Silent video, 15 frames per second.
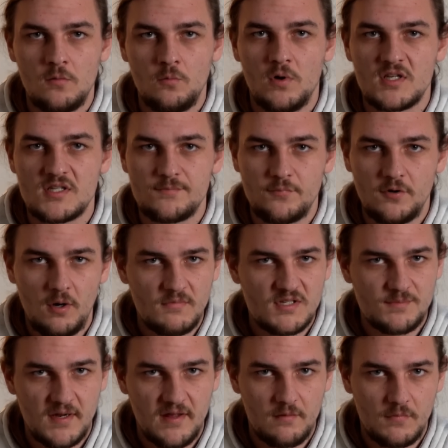what is
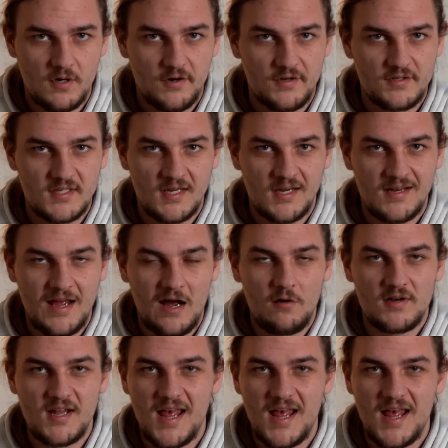promised by the marketing and how it